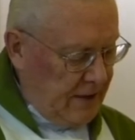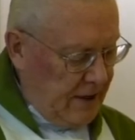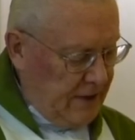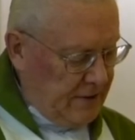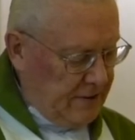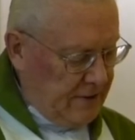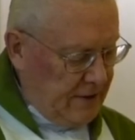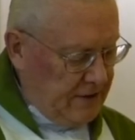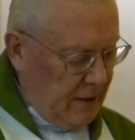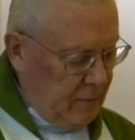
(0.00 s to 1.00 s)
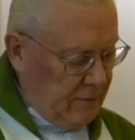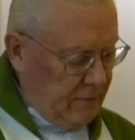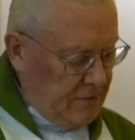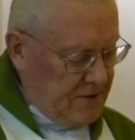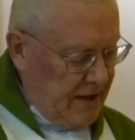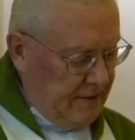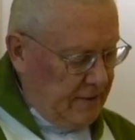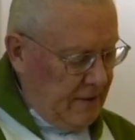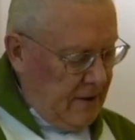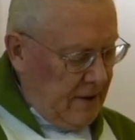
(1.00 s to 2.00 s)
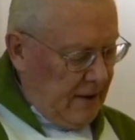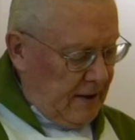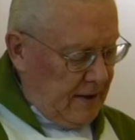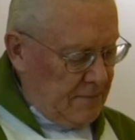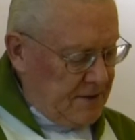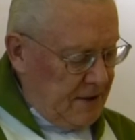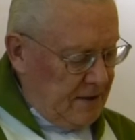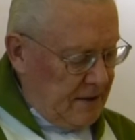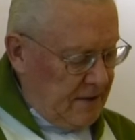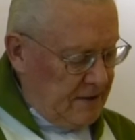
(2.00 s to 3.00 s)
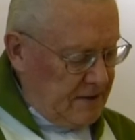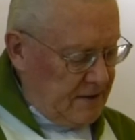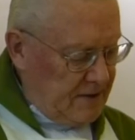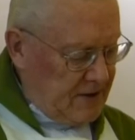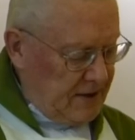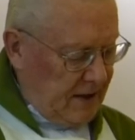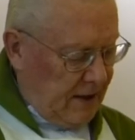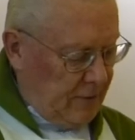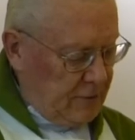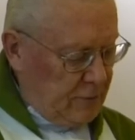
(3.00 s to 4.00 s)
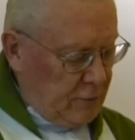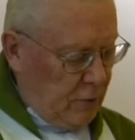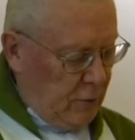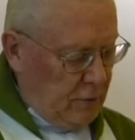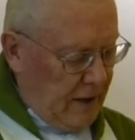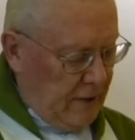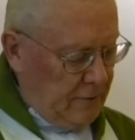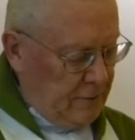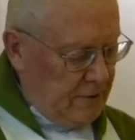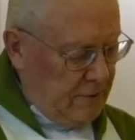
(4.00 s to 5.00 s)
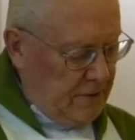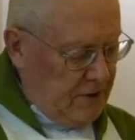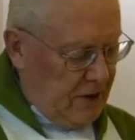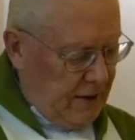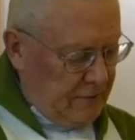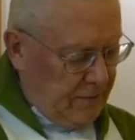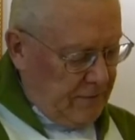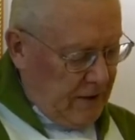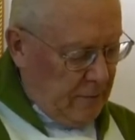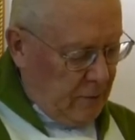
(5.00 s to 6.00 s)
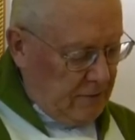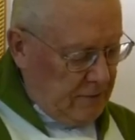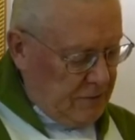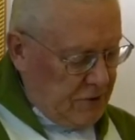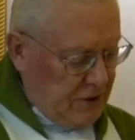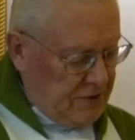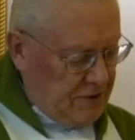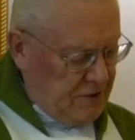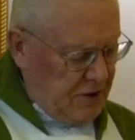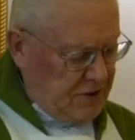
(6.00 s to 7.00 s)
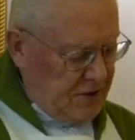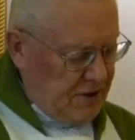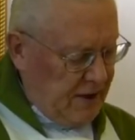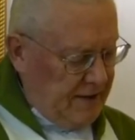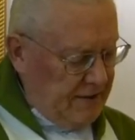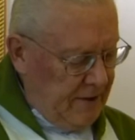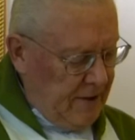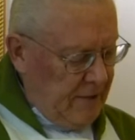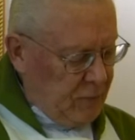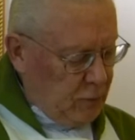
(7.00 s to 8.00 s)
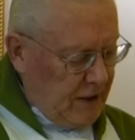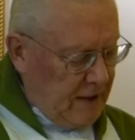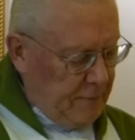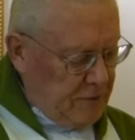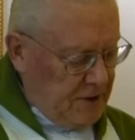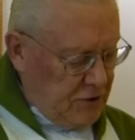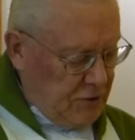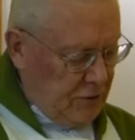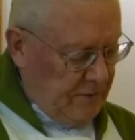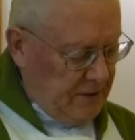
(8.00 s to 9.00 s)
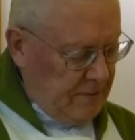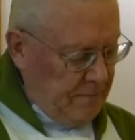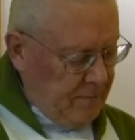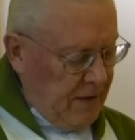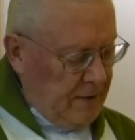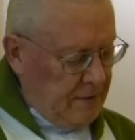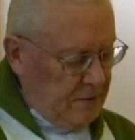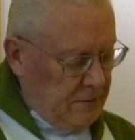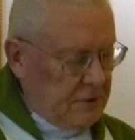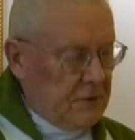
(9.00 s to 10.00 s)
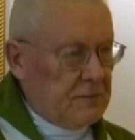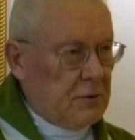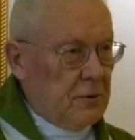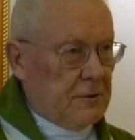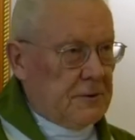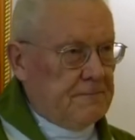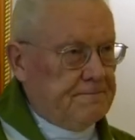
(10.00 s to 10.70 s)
heard that Naboth was dead, Ahab set out to go down to the vineyard of Naboth the Jezreelite to take possession of it. The word of the Lord.